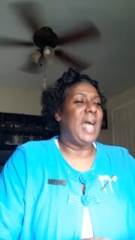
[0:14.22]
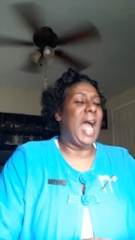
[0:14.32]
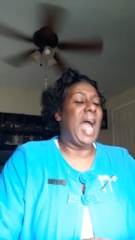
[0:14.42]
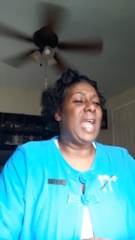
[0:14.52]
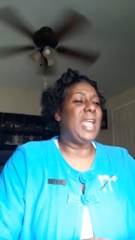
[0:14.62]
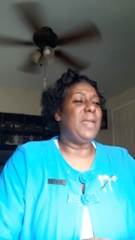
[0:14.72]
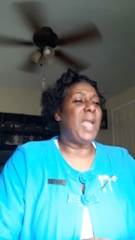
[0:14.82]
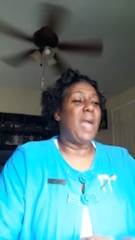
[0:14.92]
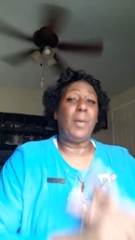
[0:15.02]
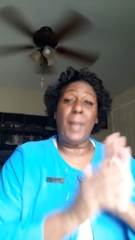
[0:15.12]
I
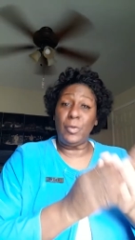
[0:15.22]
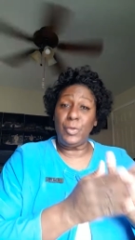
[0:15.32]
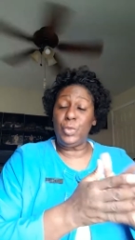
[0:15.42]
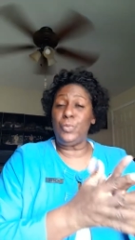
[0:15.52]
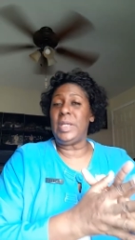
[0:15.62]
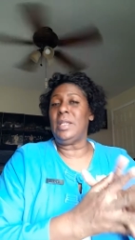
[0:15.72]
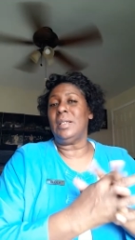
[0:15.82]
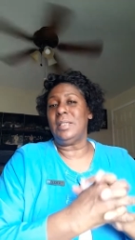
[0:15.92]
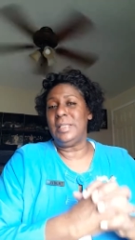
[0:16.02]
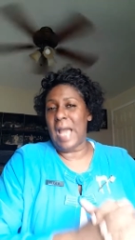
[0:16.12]
am about to read
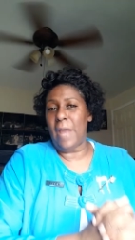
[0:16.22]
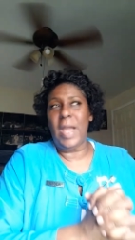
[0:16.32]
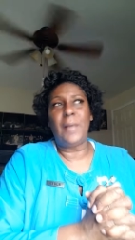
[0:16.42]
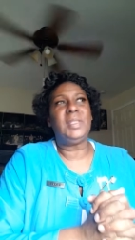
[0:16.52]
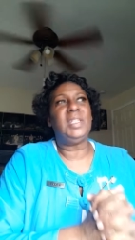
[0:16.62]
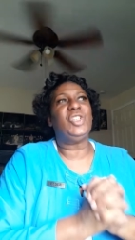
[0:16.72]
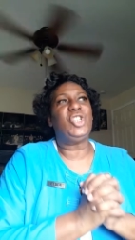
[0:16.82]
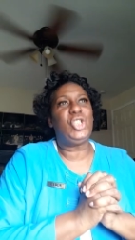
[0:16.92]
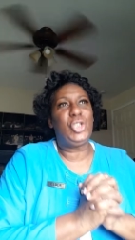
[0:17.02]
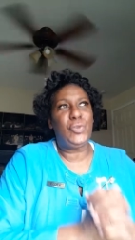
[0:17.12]
a diary. I was
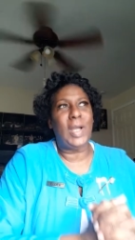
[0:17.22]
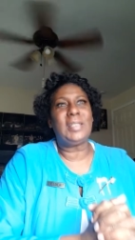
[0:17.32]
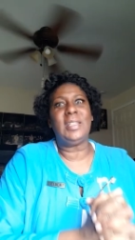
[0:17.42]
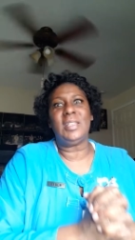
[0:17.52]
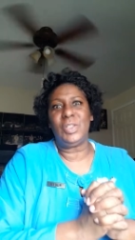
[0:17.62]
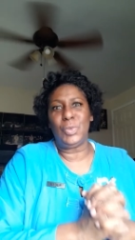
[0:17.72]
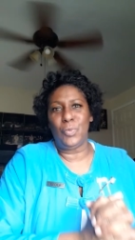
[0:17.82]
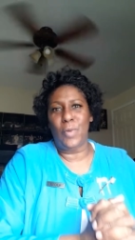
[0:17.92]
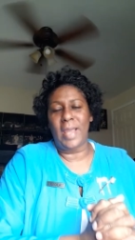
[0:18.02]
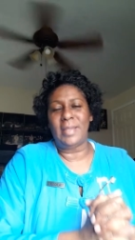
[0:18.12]
instructed to
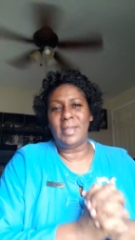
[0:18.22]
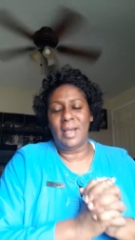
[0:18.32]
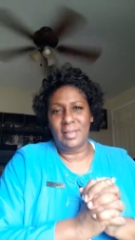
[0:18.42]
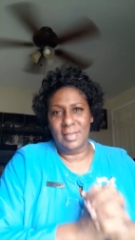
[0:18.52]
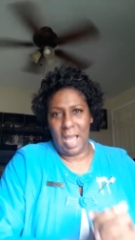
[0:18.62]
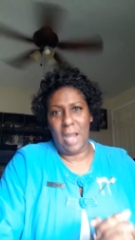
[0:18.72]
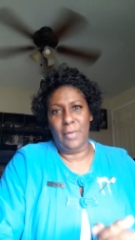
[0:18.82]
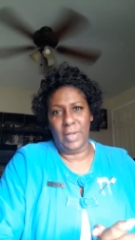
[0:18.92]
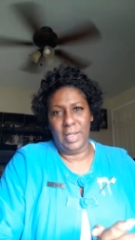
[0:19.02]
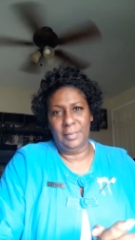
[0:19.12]
write a
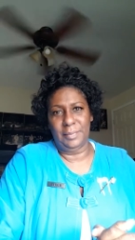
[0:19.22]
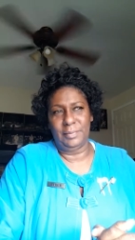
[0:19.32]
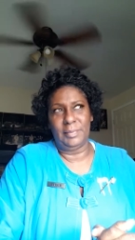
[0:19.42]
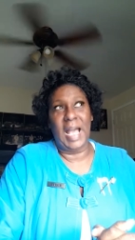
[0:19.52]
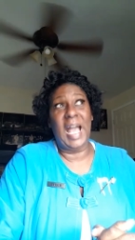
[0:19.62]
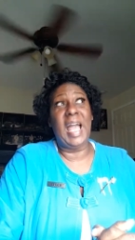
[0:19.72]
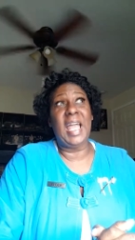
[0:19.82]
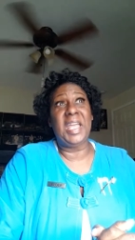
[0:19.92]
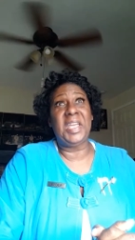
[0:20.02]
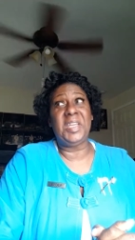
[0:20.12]
diary.
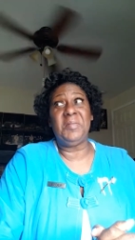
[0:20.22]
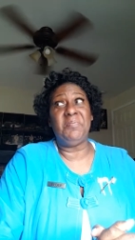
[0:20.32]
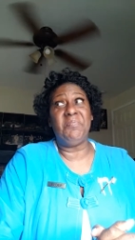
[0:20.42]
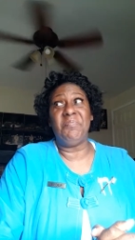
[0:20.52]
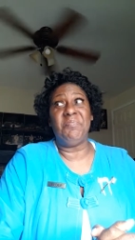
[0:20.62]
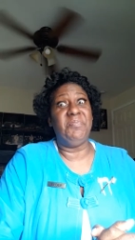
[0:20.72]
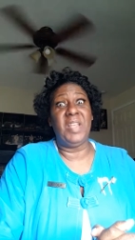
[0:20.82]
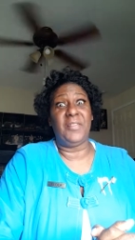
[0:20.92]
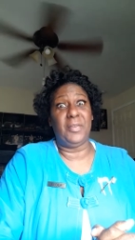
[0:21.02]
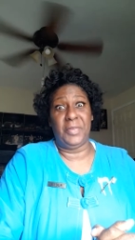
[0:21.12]
I
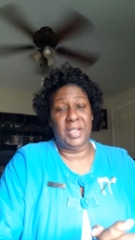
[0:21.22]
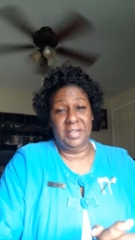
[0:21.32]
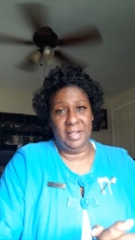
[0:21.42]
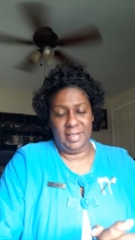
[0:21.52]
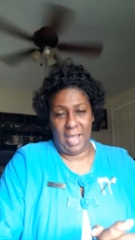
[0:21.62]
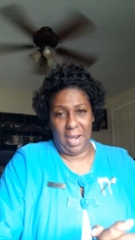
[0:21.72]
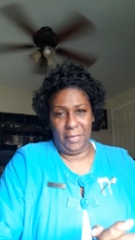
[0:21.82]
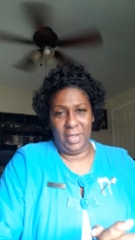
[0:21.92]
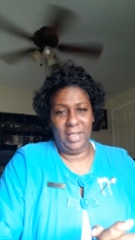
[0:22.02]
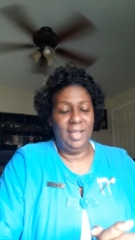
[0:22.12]
never written a
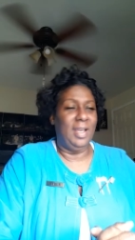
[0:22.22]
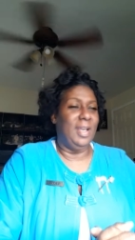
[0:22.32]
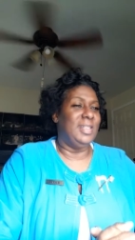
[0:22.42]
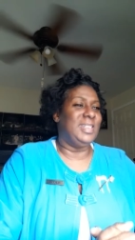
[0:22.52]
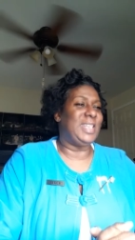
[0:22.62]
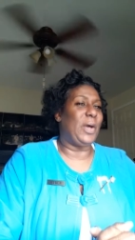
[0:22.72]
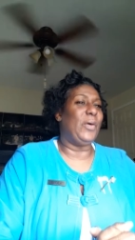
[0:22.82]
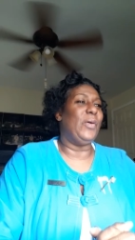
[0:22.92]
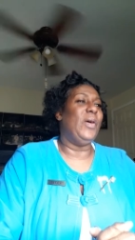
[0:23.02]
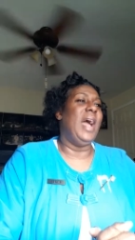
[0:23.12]
diary.
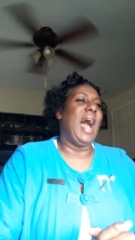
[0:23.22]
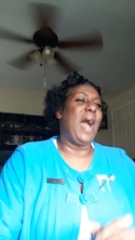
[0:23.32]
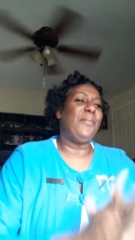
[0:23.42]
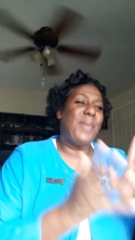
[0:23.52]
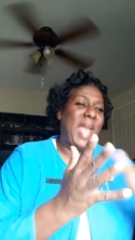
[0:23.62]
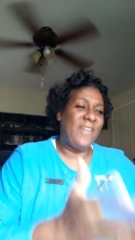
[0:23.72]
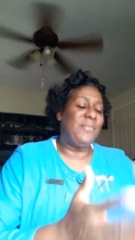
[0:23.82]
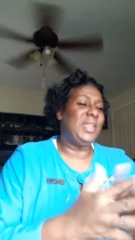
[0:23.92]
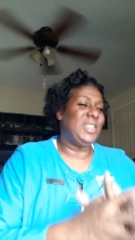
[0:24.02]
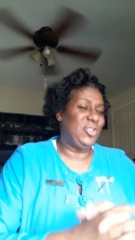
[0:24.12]
So I have
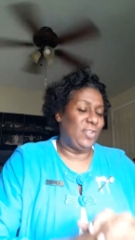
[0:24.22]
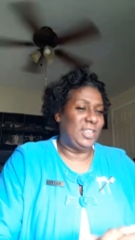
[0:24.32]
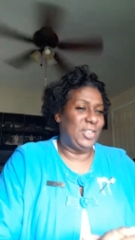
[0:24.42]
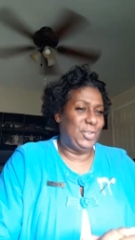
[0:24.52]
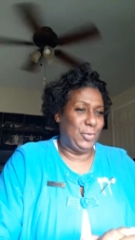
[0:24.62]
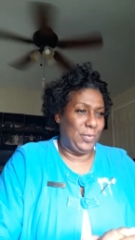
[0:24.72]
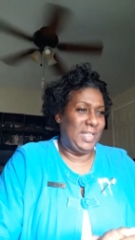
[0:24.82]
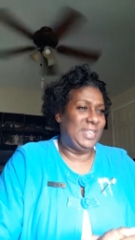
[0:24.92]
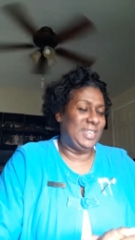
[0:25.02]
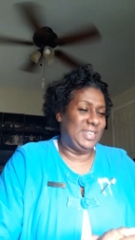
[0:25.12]
been instructed to
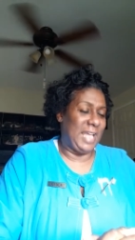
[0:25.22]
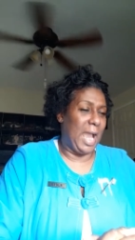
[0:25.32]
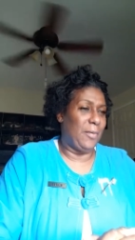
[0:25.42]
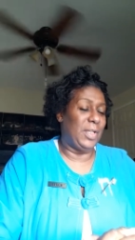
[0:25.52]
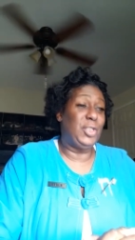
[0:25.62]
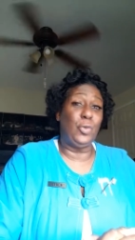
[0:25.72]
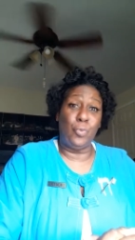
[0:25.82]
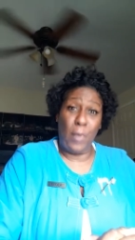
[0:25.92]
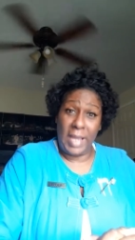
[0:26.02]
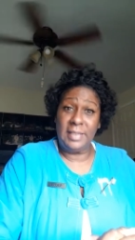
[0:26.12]
read this diary, to
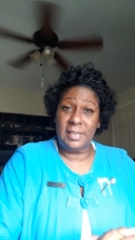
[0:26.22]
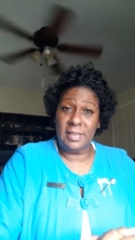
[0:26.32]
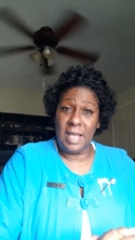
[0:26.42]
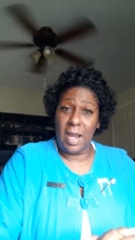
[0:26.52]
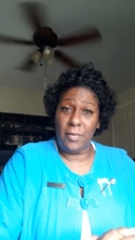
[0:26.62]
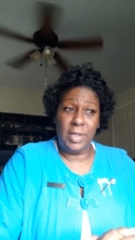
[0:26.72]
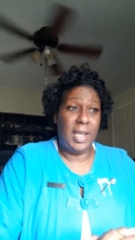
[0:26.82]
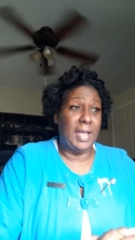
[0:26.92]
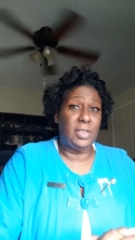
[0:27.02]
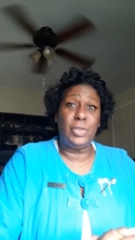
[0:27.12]
write this diary,
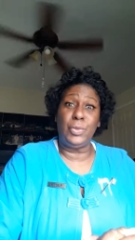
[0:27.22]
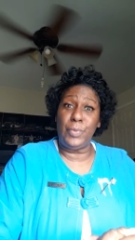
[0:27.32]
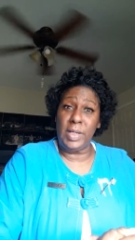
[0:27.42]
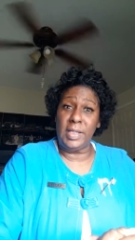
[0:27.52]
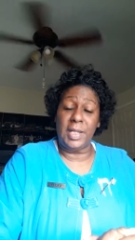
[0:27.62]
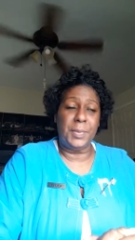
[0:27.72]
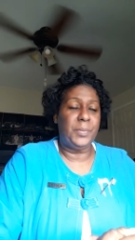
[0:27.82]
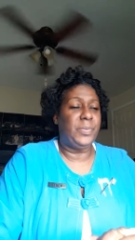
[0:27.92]
and to read it.